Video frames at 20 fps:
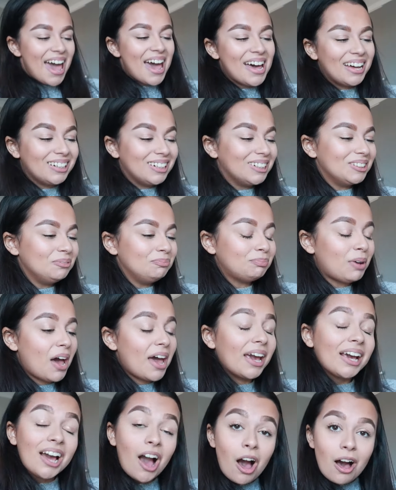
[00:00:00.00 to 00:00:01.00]
um,
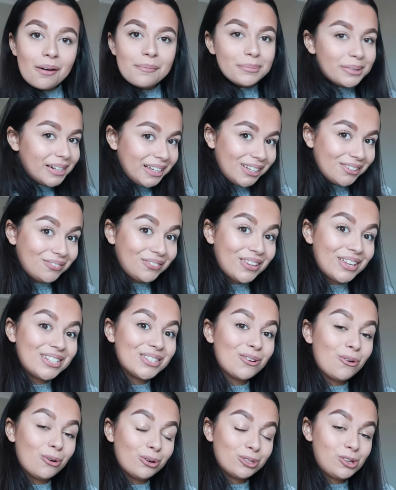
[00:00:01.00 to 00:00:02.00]
I can't believe
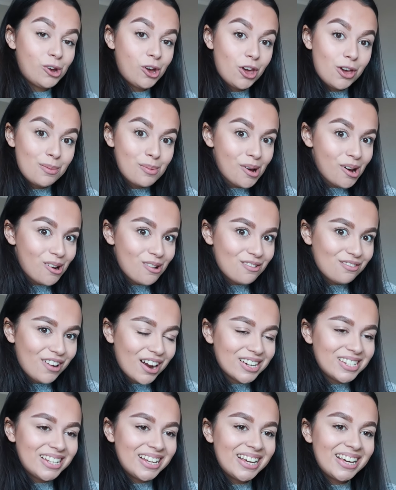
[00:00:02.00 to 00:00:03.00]
it's October
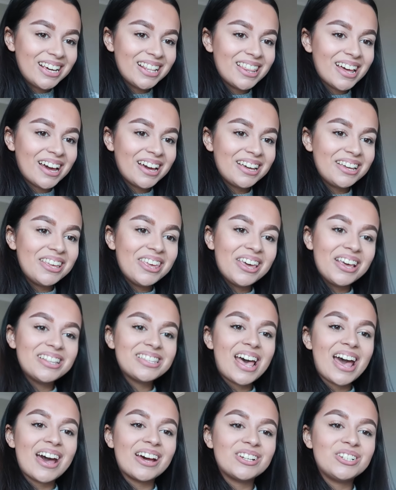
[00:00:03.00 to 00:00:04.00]
already. That
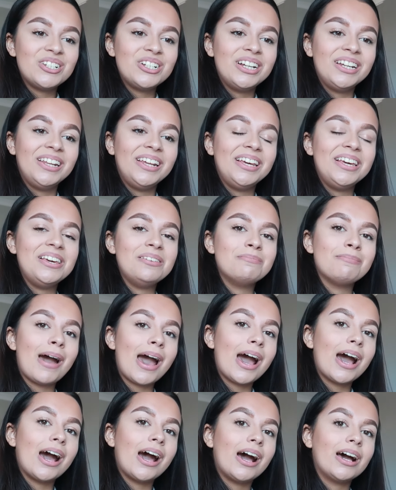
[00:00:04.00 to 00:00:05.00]
is actually
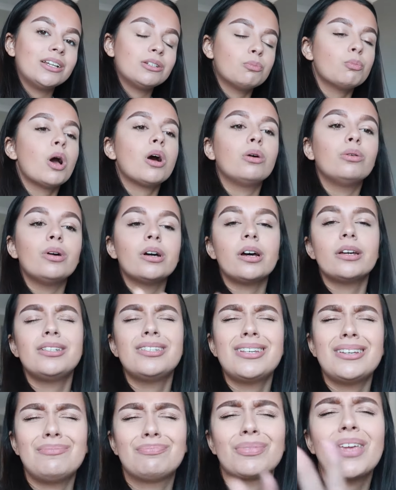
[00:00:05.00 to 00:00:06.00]
mad. Well, I
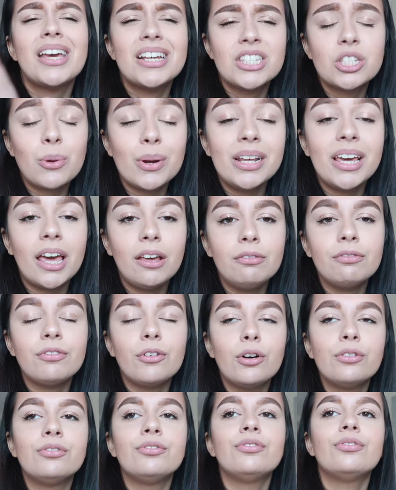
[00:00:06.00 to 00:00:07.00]
it's 28th
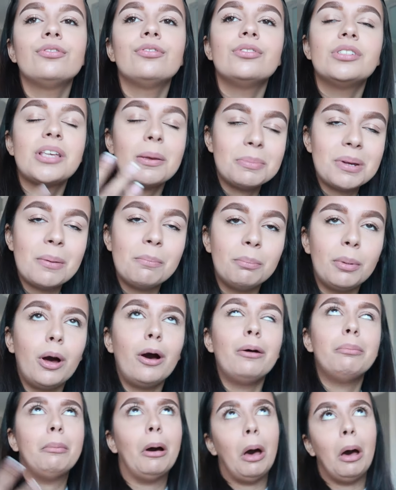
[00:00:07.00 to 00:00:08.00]
of
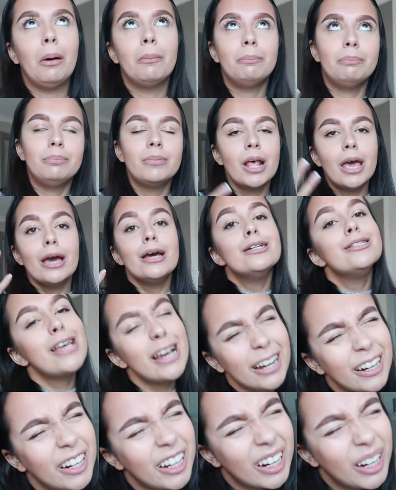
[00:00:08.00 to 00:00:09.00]
September, but
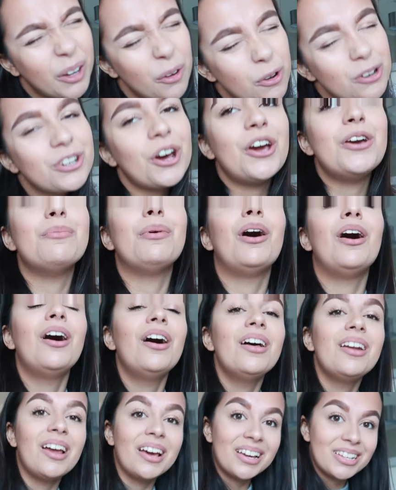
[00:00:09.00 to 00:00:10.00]
technically
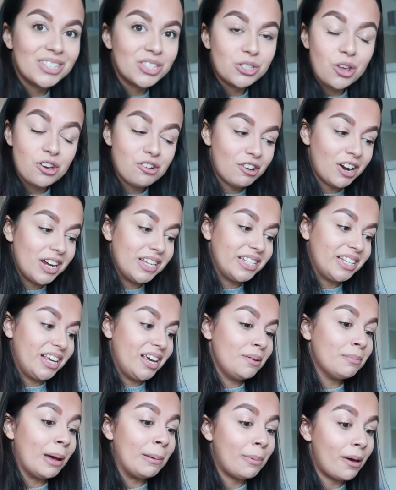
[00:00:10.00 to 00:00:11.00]
October. Like, so
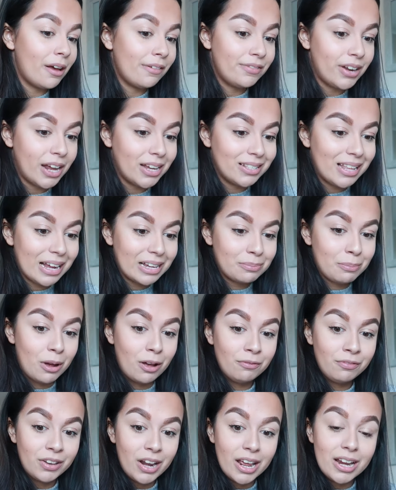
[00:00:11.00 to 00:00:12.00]
crazy. My birthday is next
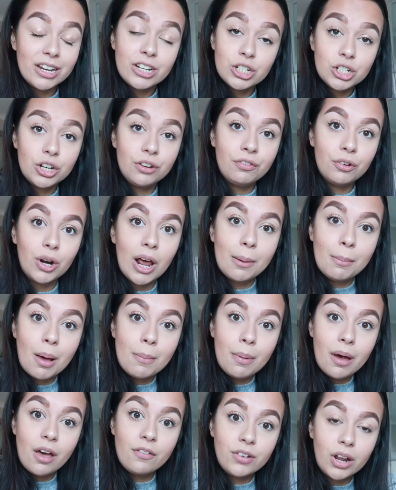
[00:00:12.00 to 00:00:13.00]
month, and I literally feel like
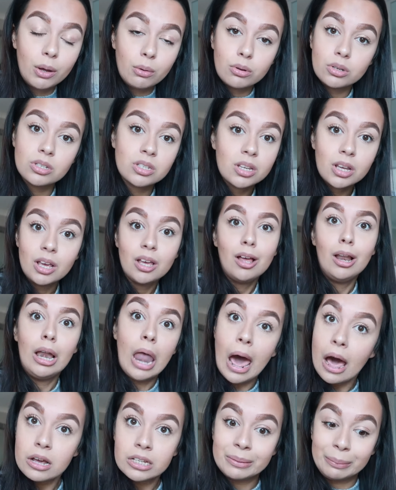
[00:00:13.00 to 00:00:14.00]
my birthday was
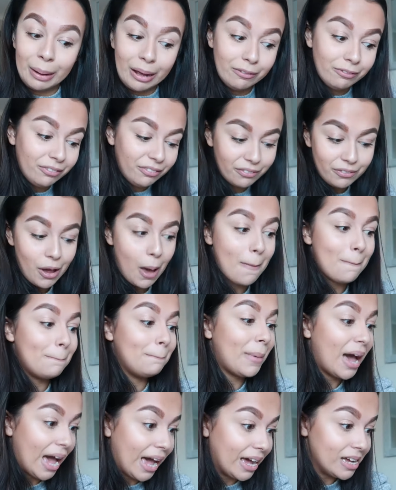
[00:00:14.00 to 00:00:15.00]
last month
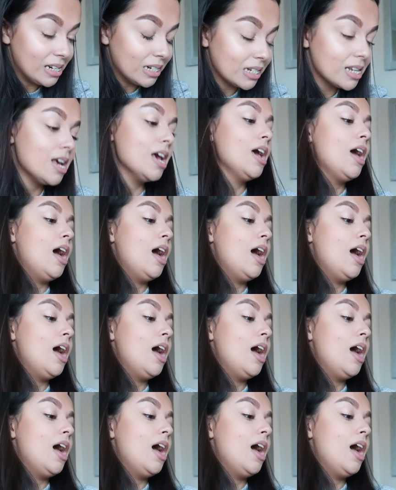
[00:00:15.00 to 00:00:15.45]
mad.